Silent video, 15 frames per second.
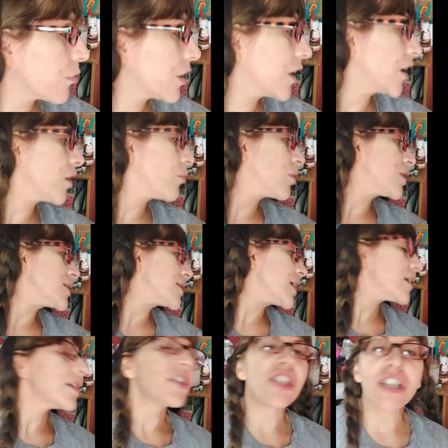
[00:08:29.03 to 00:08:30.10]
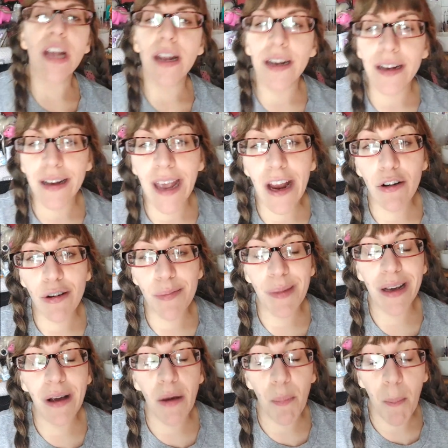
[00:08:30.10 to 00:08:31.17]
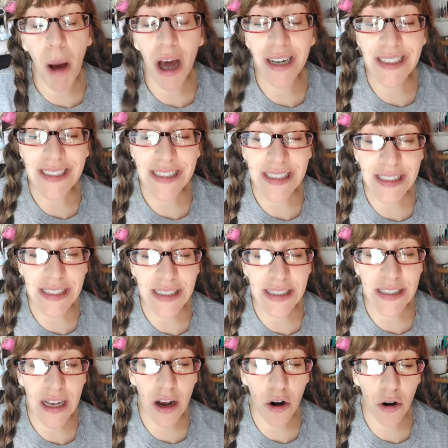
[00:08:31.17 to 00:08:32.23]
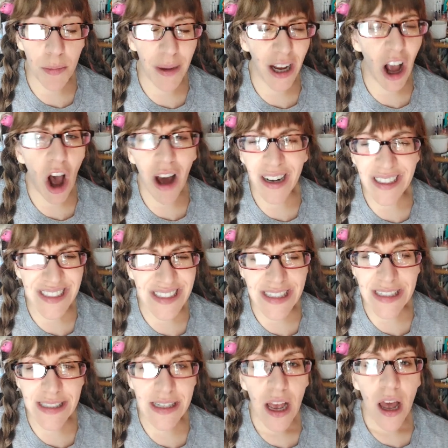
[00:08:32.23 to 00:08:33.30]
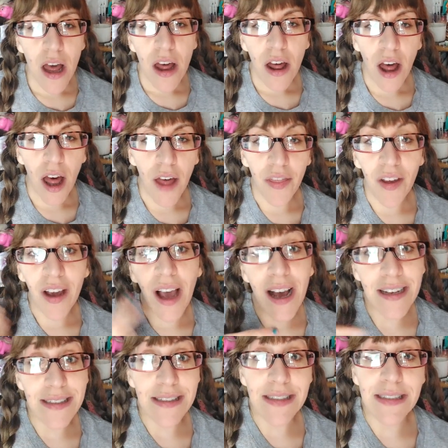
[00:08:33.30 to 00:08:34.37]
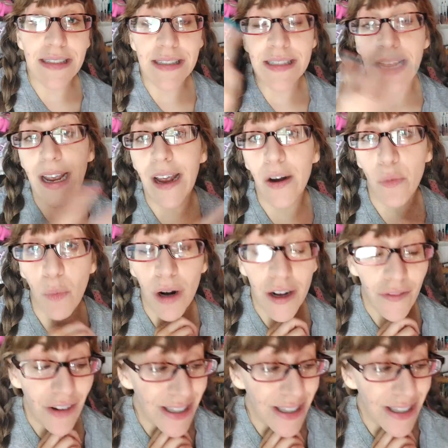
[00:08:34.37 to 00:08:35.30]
reading, what is it, Jan Karen McManus's, or McConus's, uh, The Cousins, and One of